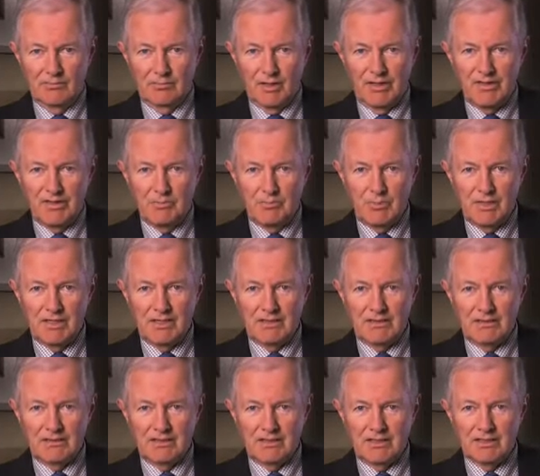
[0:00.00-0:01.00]
by the
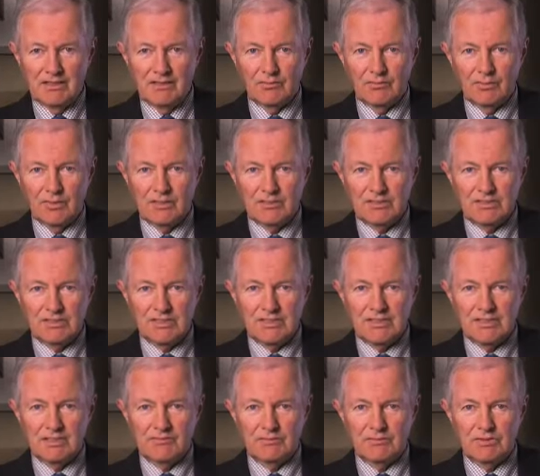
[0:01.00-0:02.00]
men in the rear
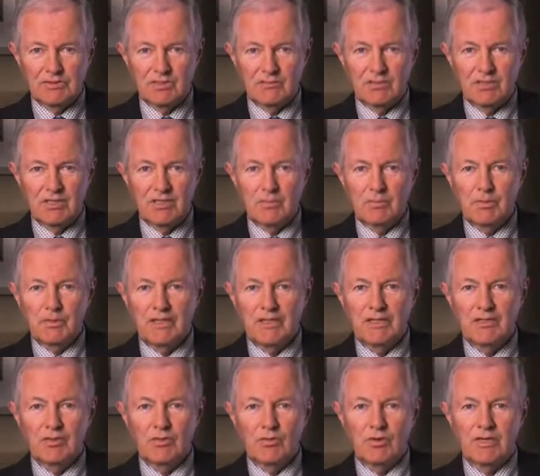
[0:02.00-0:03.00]
seat of a German
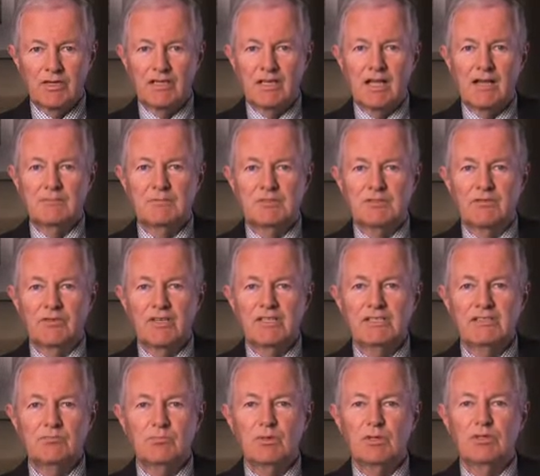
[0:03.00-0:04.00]
airplane or in an
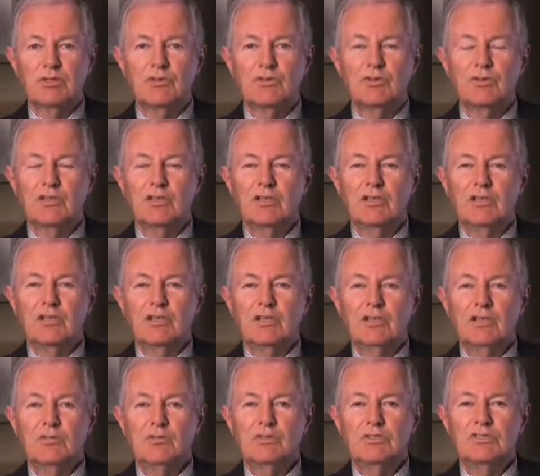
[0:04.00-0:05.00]
observation balloon
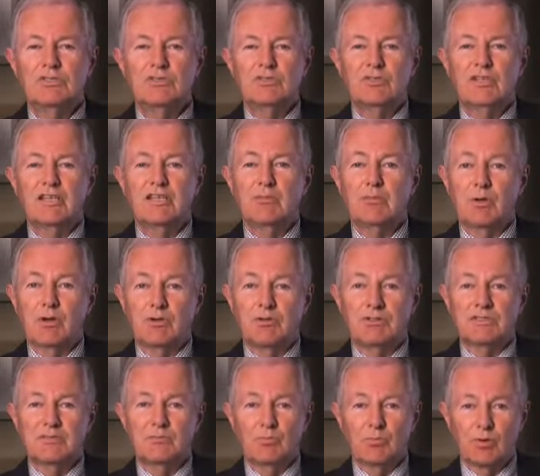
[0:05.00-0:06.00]
who would shoot at
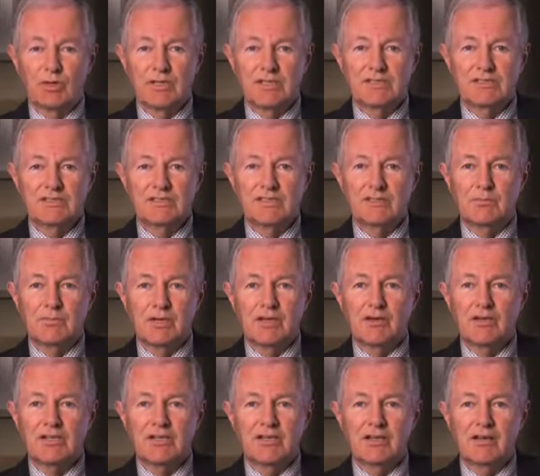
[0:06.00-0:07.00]
opposing British and
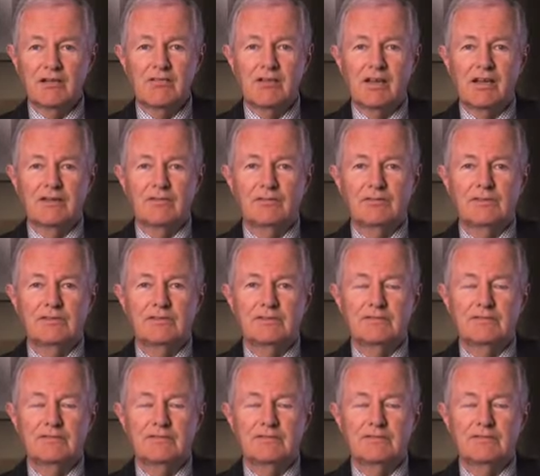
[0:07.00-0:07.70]
American aircraft.